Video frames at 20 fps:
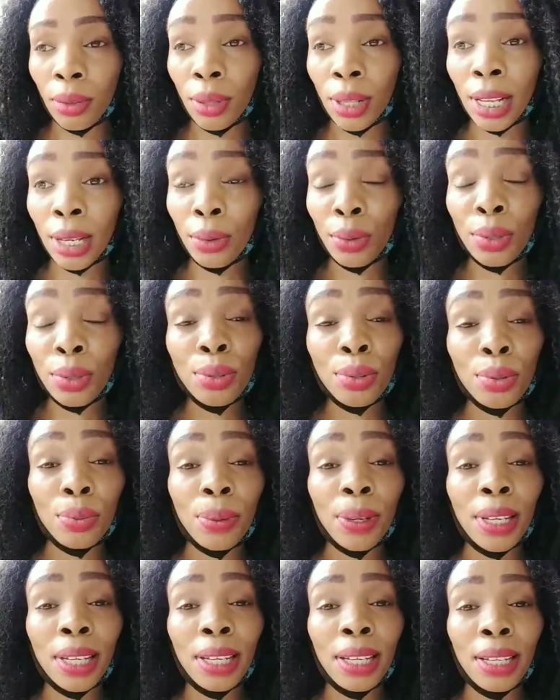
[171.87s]
like we used to
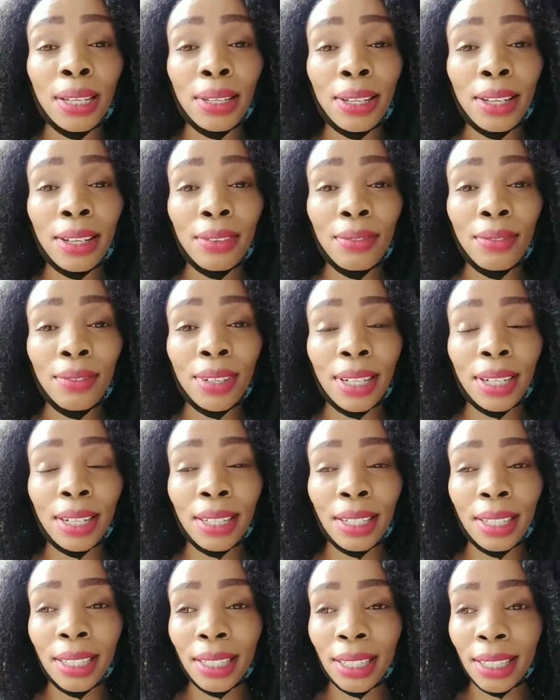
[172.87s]
pay a
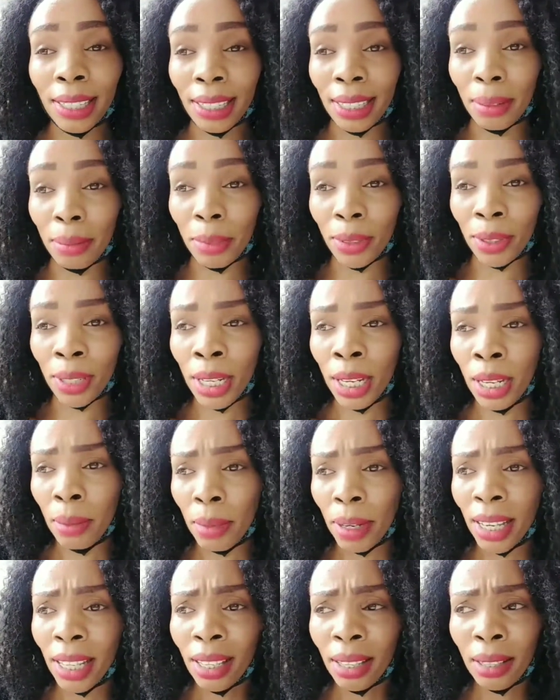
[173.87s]
very little
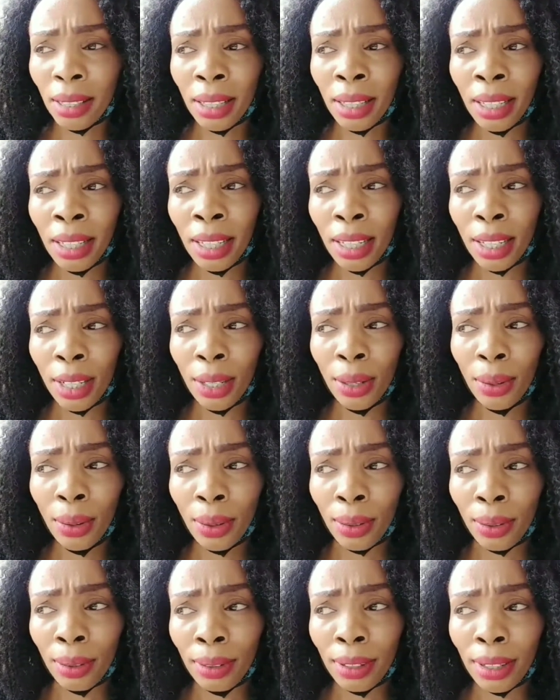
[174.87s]
amount, but
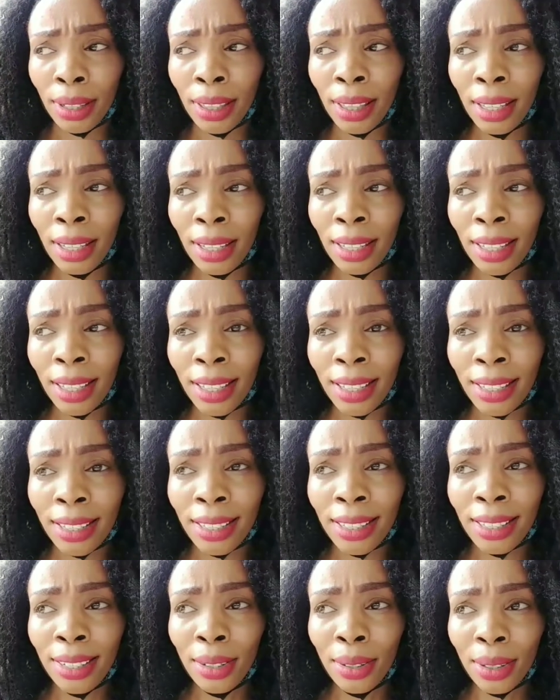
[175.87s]
no, I think
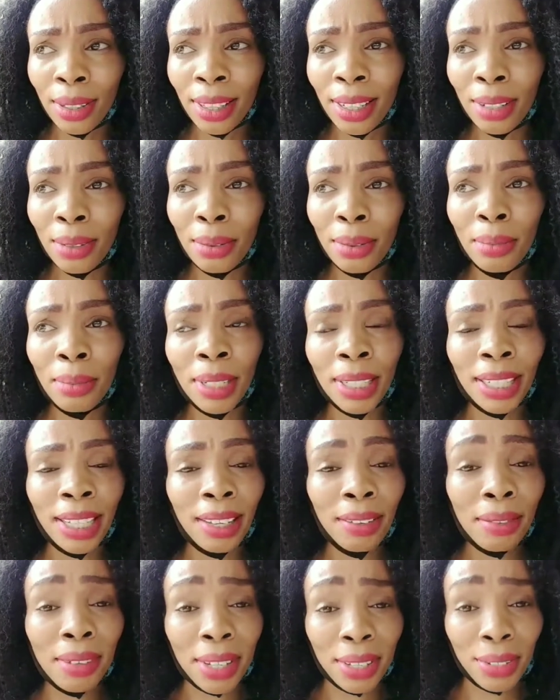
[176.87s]
that woman
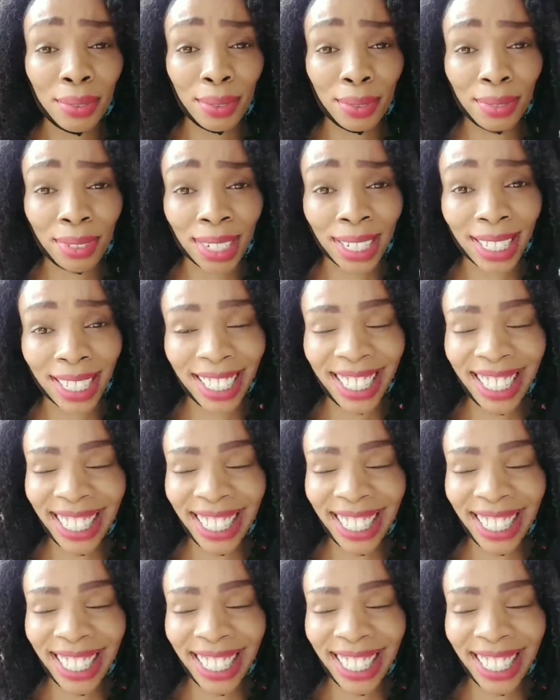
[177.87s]
gave us for free.